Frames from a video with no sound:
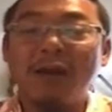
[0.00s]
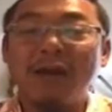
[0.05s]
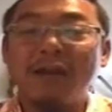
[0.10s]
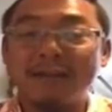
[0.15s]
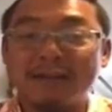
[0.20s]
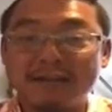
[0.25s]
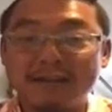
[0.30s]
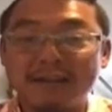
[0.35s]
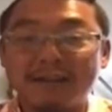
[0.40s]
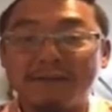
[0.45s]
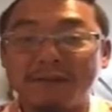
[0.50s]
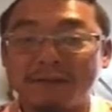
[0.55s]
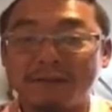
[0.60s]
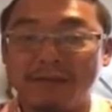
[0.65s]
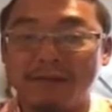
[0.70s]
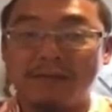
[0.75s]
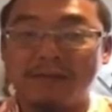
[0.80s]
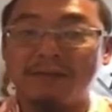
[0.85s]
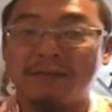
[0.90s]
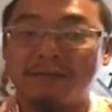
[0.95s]
to different
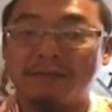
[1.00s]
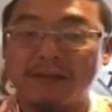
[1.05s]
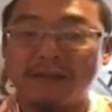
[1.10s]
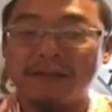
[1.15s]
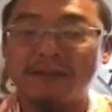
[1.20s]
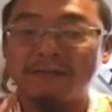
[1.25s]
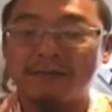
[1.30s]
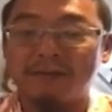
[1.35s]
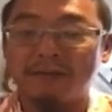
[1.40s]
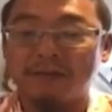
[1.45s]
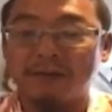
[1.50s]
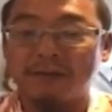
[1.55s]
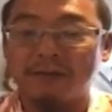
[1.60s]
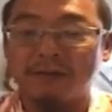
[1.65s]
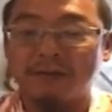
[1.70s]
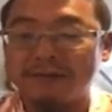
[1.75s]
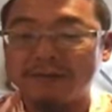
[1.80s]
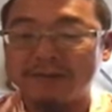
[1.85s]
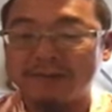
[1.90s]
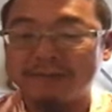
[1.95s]
people, right? Different
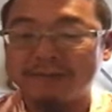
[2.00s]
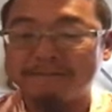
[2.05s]
roles.